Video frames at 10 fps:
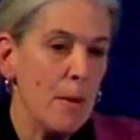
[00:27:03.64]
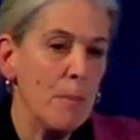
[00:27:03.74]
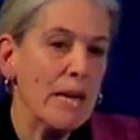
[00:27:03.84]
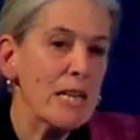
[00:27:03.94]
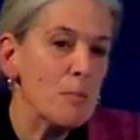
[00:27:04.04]

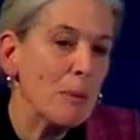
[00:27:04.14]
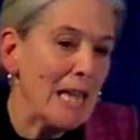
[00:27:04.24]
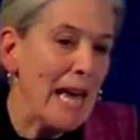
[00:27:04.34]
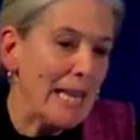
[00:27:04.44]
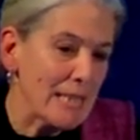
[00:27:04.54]
Because
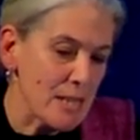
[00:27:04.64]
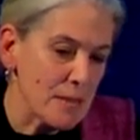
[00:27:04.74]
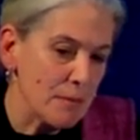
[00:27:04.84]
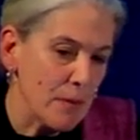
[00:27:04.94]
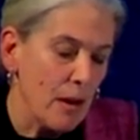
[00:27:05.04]

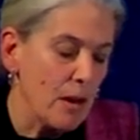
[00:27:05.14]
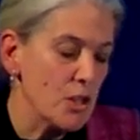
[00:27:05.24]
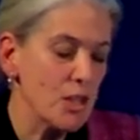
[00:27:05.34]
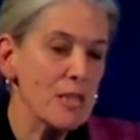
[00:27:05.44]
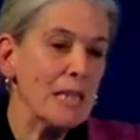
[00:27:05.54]
plants,
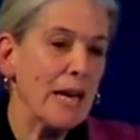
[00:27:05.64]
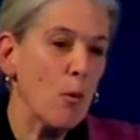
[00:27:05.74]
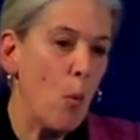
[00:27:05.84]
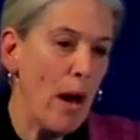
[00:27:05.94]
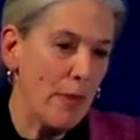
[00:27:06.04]
just like
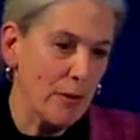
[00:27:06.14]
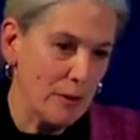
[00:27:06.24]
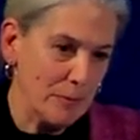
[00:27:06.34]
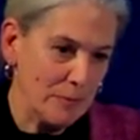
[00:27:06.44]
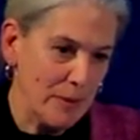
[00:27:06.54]

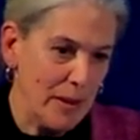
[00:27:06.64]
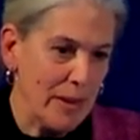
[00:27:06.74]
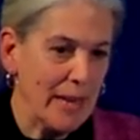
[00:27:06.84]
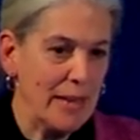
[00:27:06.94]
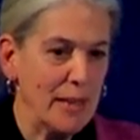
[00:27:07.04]
weather,
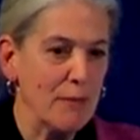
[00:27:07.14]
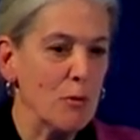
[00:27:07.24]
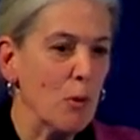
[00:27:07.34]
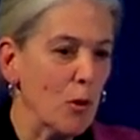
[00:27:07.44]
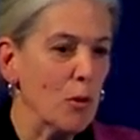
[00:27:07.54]
can give
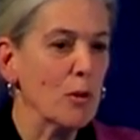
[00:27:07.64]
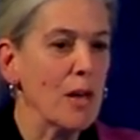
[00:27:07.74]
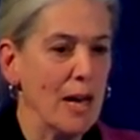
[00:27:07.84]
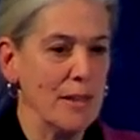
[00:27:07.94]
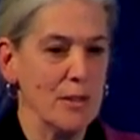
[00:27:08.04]
you all
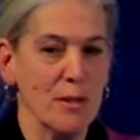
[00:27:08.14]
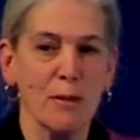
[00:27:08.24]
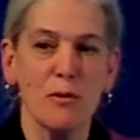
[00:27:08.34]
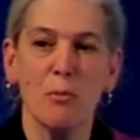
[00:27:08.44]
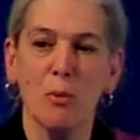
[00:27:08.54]
kinds
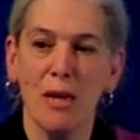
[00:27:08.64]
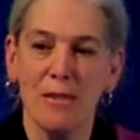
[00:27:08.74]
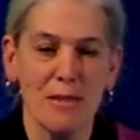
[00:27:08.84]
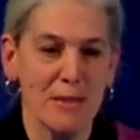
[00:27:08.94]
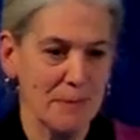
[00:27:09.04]
of
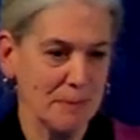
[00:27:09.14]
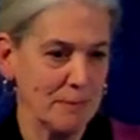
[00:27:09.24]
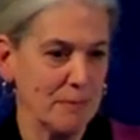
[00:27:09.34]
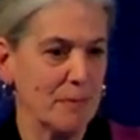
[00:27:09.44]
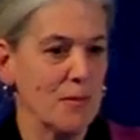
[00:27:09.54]
surprises.
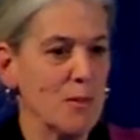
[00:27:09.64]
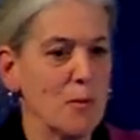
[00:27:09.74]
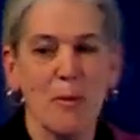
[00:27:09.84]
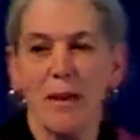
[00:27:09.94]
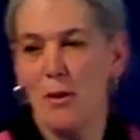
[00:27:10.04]

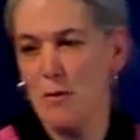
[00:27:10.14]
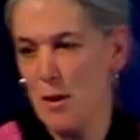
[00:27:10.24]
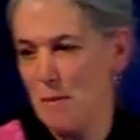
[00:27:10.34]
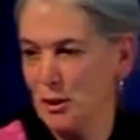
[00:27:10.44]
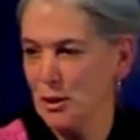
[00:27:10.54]
So, thank you
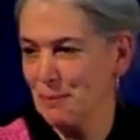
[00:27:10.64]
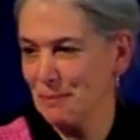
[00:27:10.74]
very much.